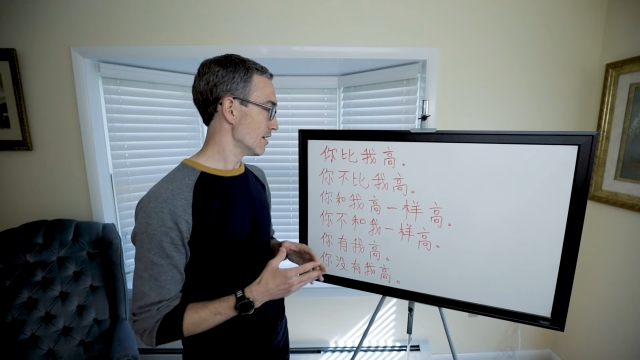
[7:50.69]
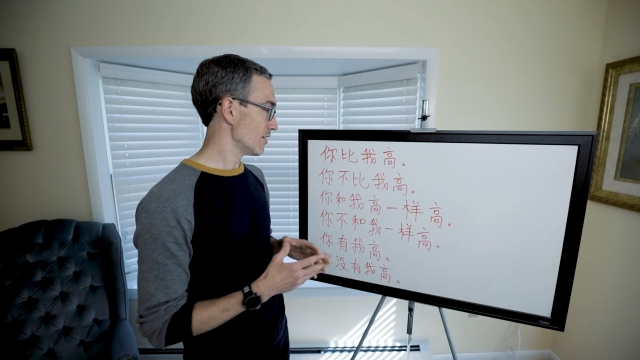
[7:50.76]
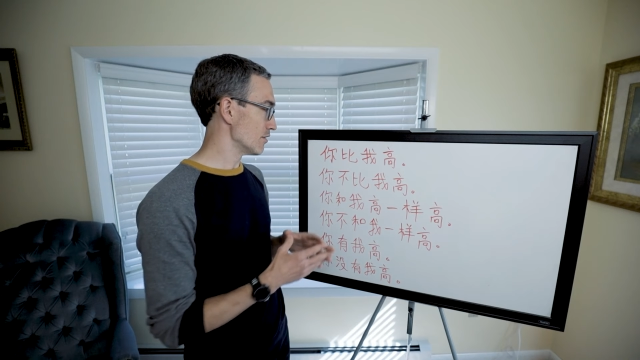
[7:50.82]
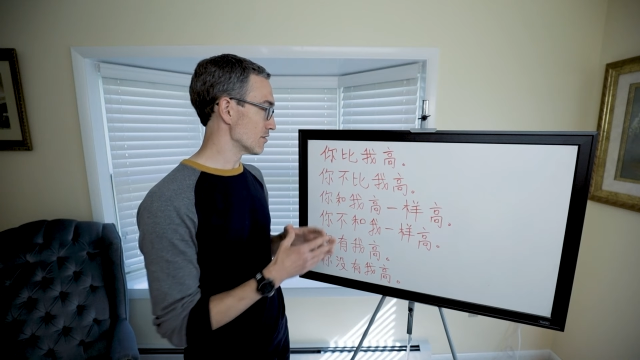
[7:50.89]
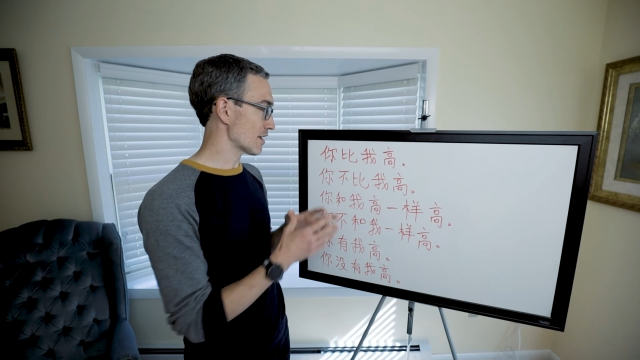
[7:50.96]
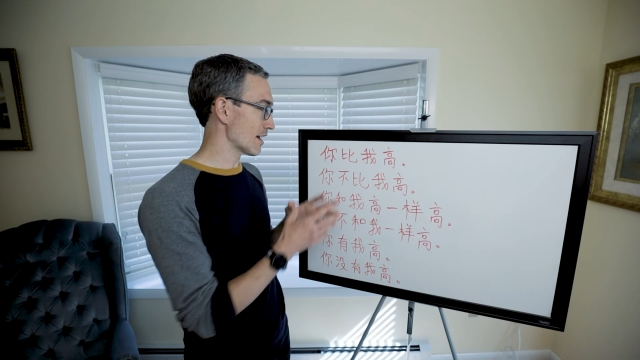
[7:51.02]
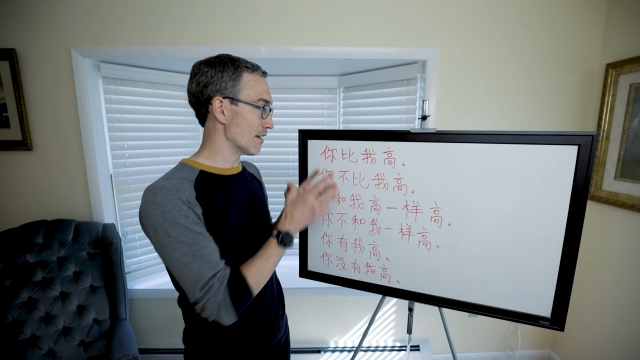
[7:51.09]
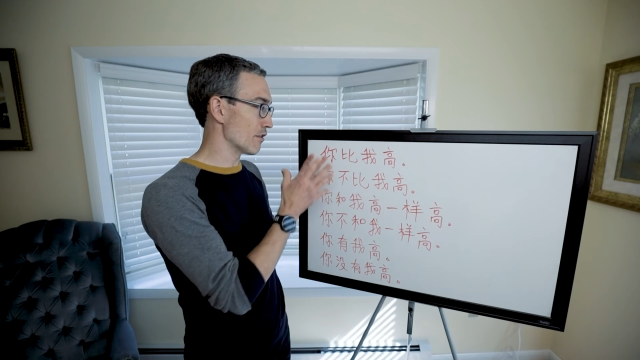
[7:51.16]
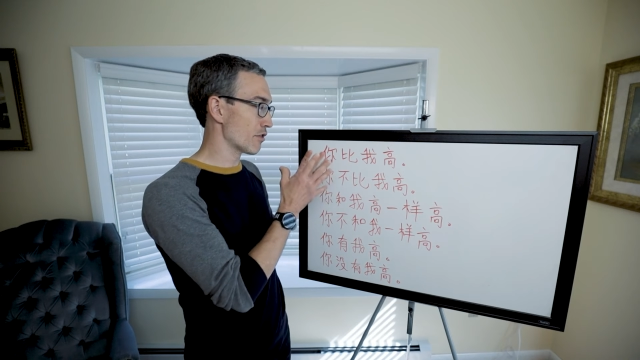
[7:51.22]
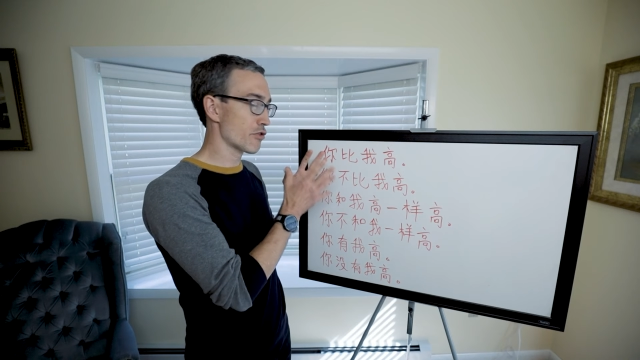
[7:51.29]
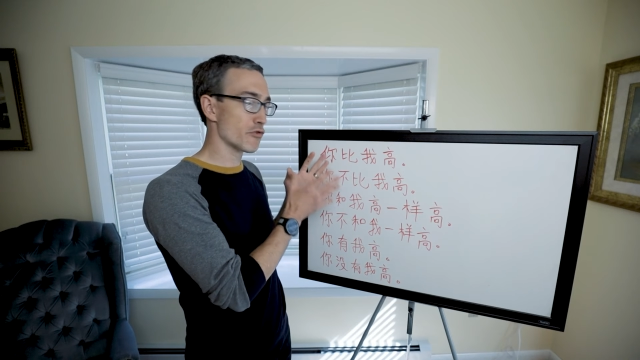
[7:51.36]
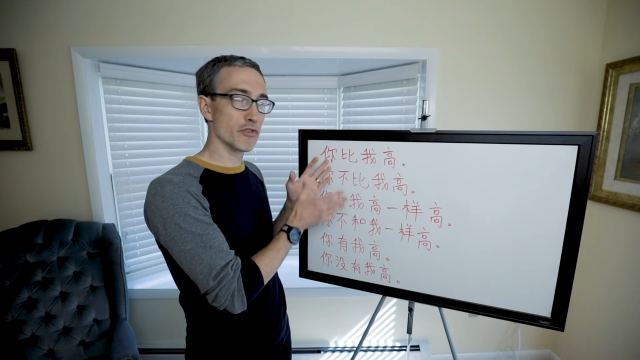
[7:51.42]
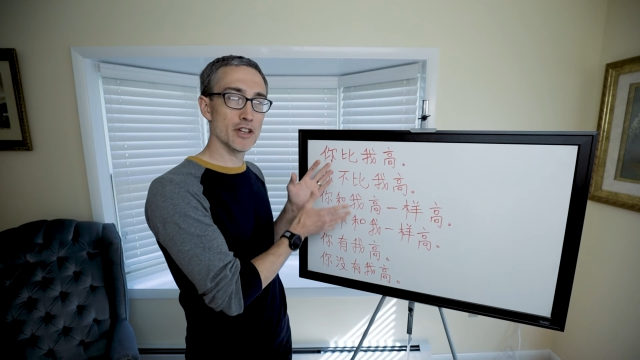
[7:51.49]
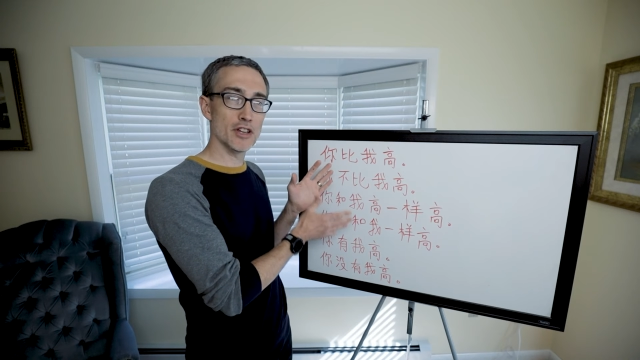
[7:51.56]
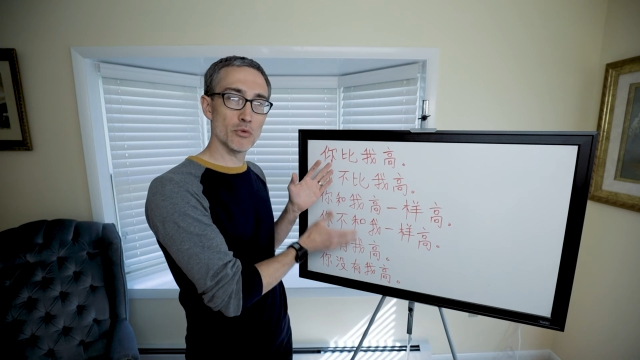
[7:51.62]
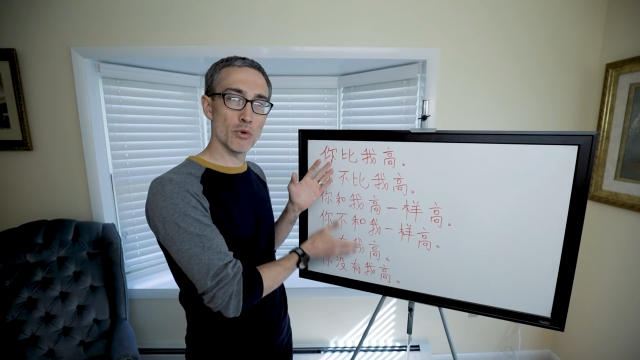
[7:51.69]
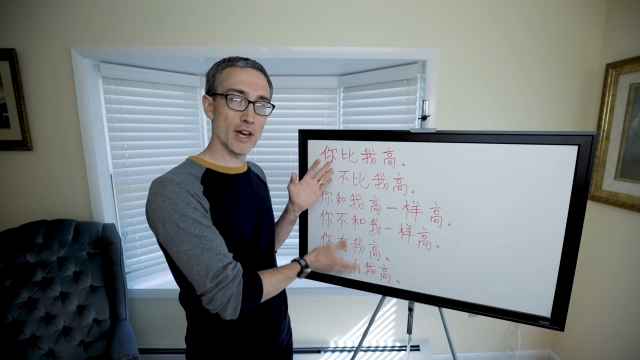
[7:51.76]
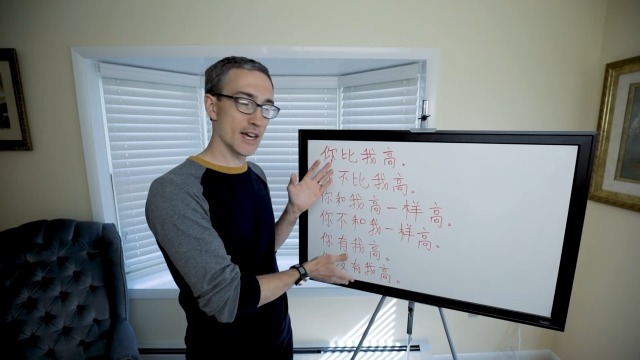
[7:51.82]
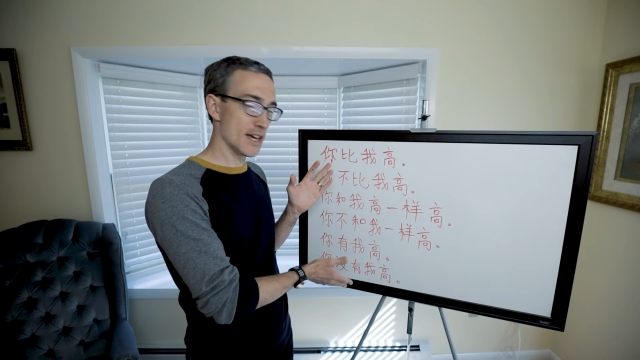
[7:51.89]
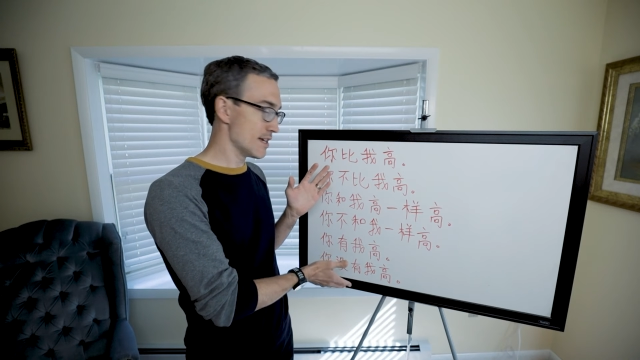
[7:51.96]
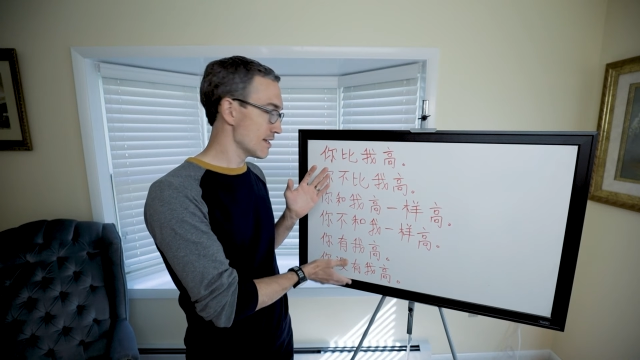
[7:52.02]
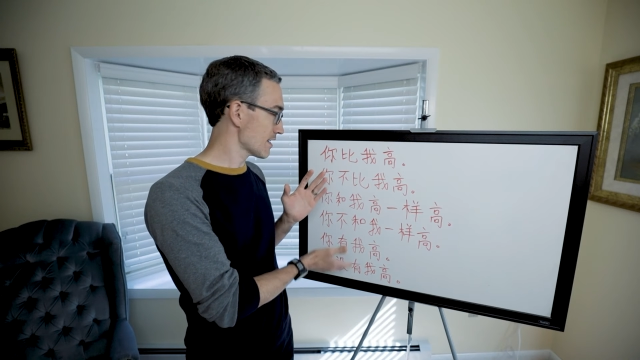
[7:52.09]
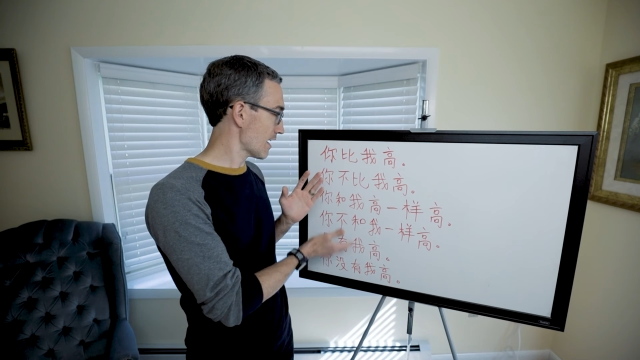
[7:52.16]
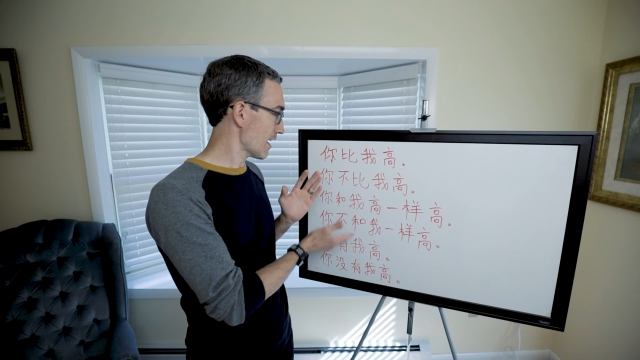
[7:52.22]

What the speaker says: There's kind of three ways.